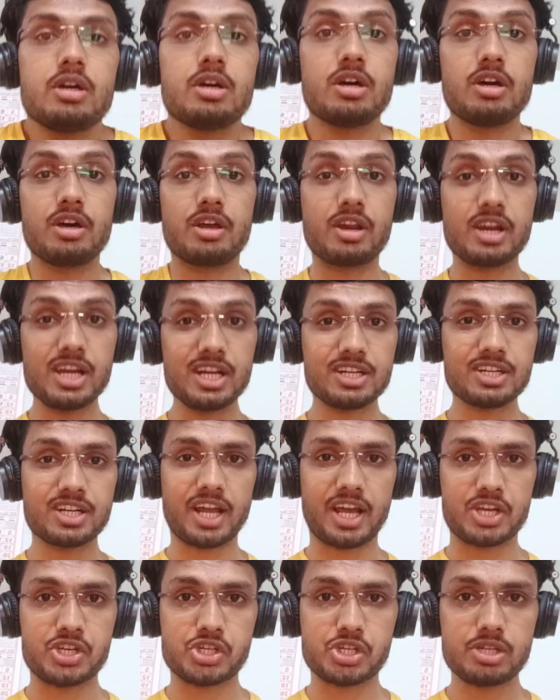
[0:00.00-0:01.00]

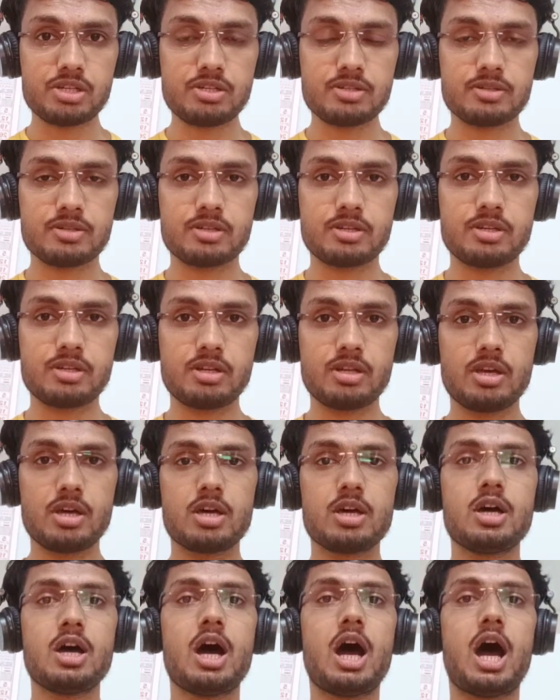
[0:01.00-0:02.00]
retraction,
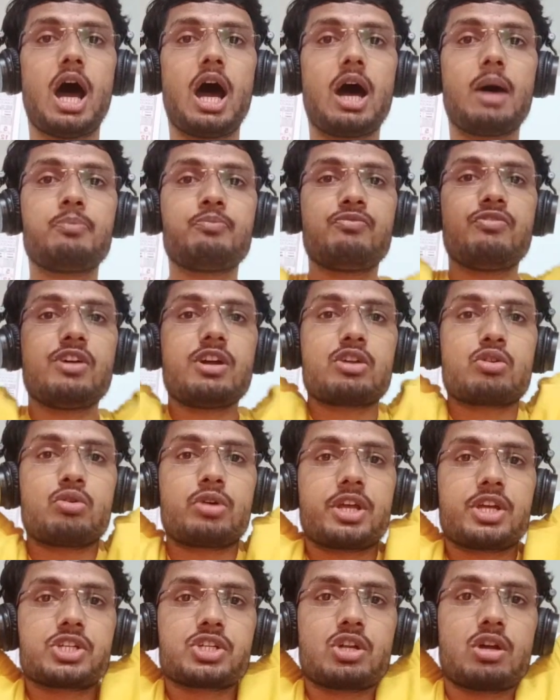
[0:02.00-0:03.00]
upward
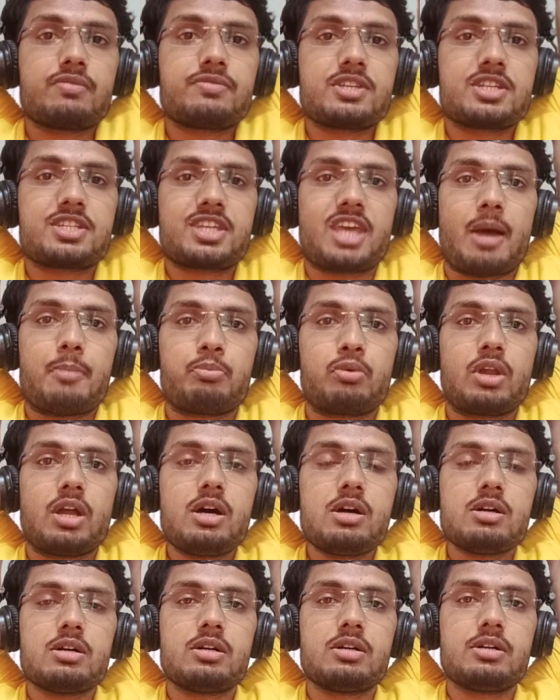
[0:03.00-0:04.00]
rotation of the
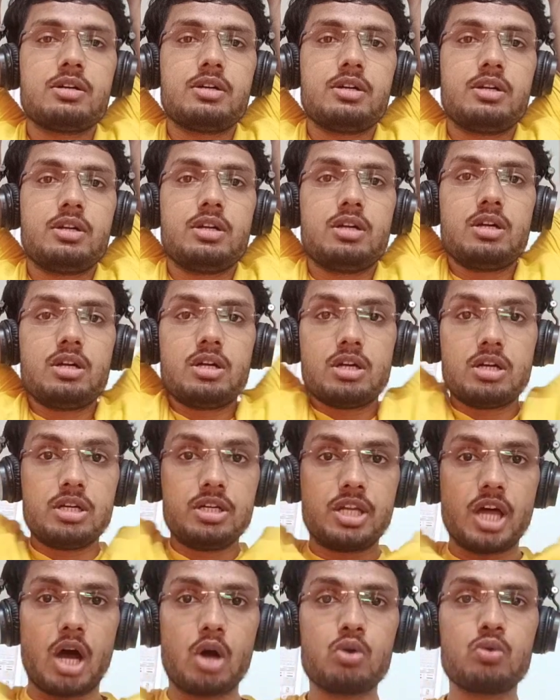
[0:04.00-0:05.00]
scapula,
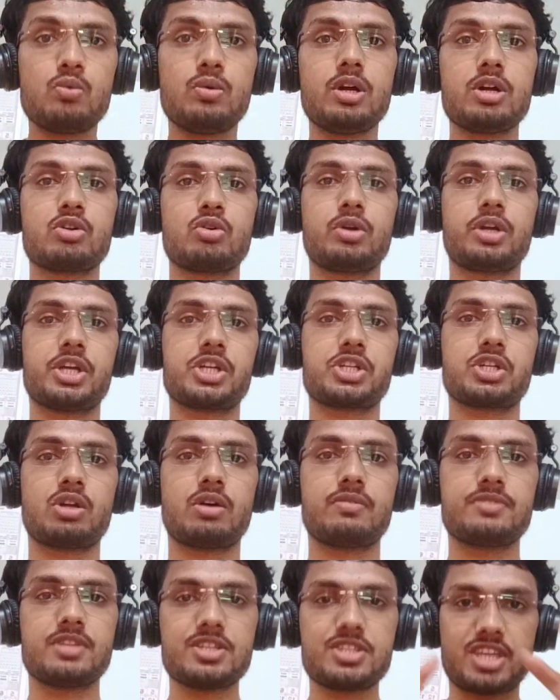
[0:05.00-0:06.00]
downward rotation
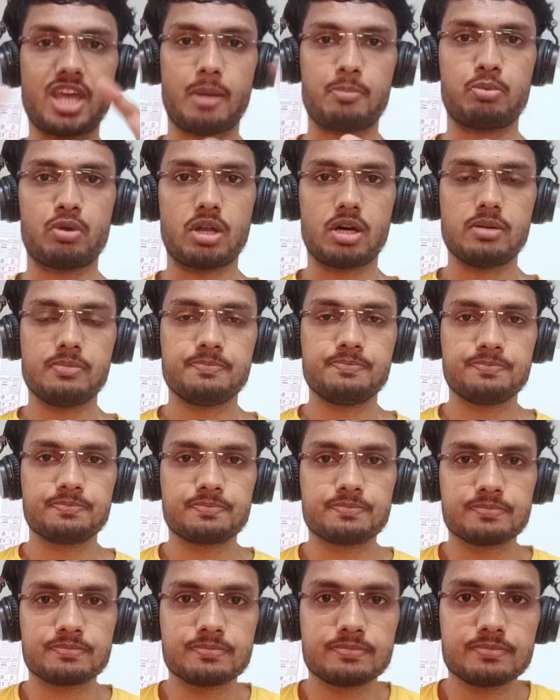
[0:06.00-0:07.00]
of the scapula,
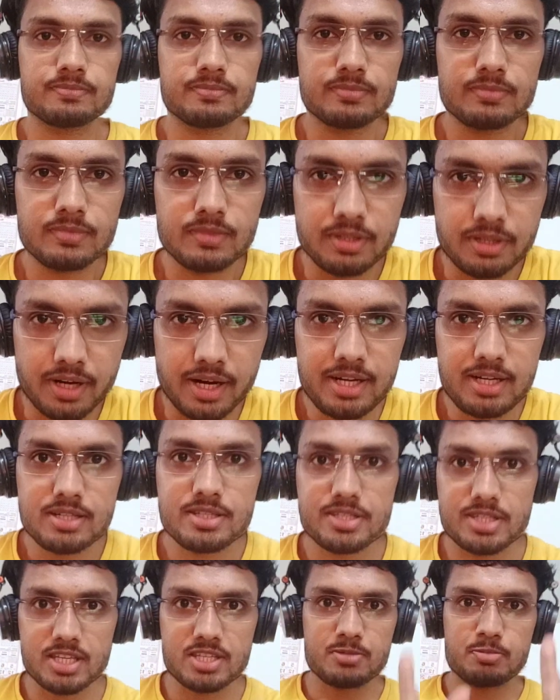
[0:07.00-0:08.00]
right?
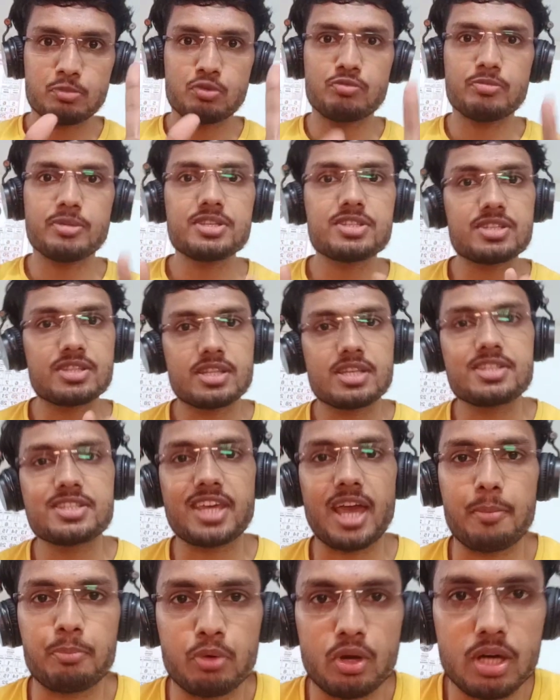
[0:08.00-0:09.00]
6 movements in the
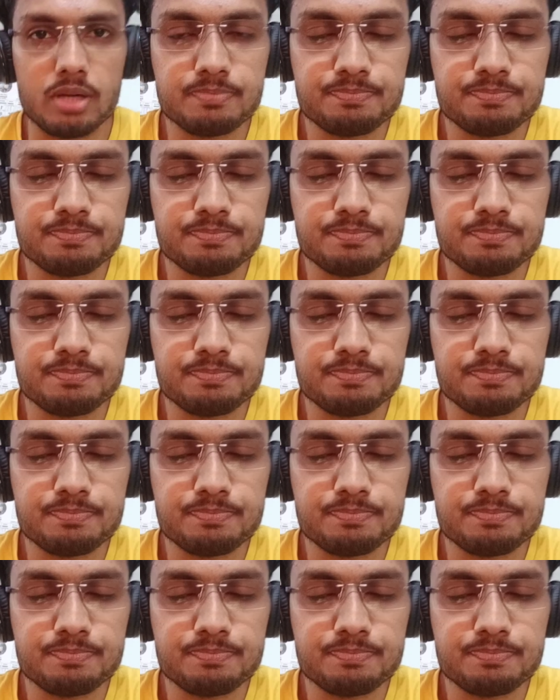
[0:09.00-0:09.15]
scapula.